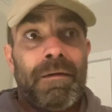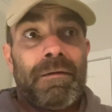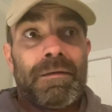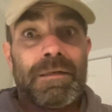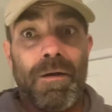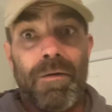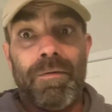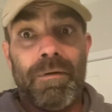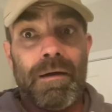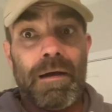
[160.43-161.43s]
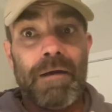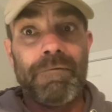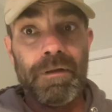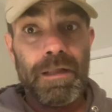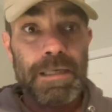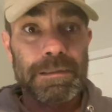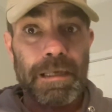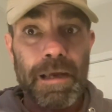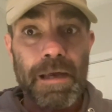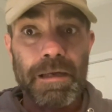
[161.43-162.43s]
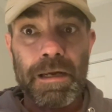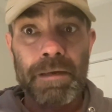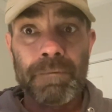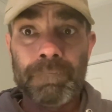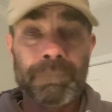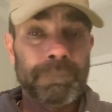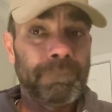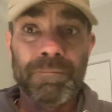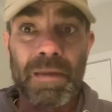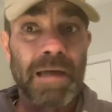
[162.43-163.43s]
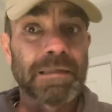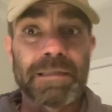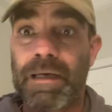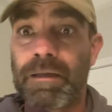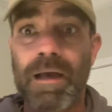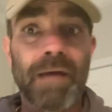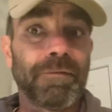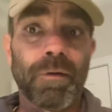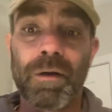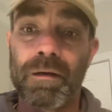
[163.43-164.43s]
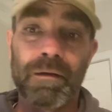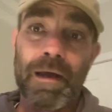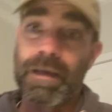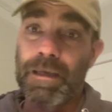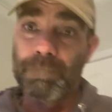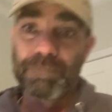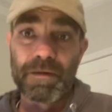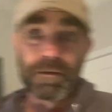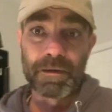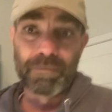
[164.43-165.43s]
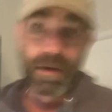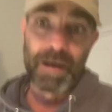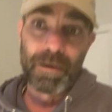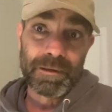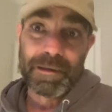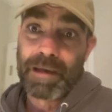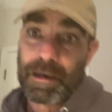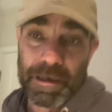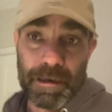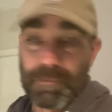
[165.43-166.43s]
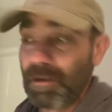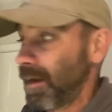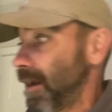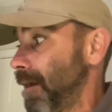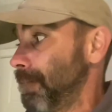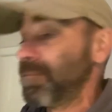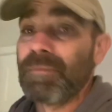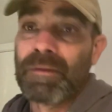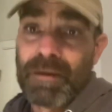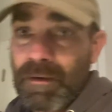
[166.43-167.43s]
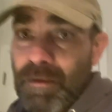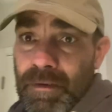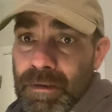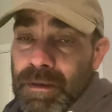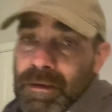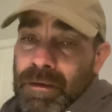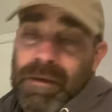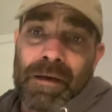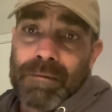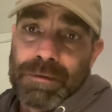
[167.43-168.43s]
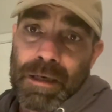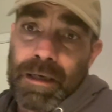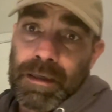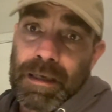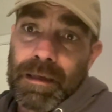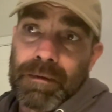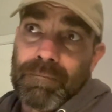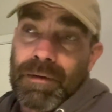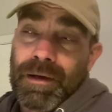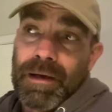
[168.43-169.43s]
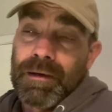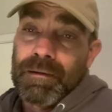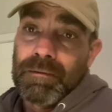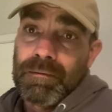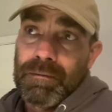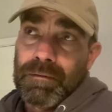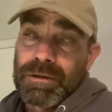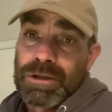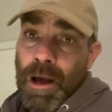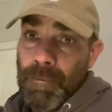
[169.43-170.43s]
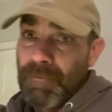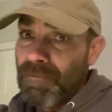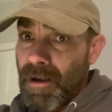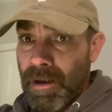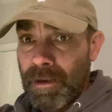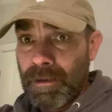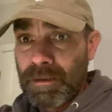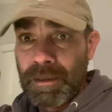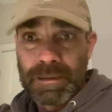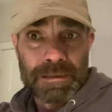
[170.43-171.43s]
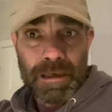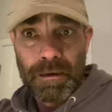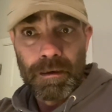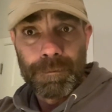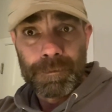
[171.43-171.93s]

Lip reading: So I realized that editing, I just ain't got time for it. I keep fiddling around and that camera and that, and I'm trying to get my Shopify thing set up.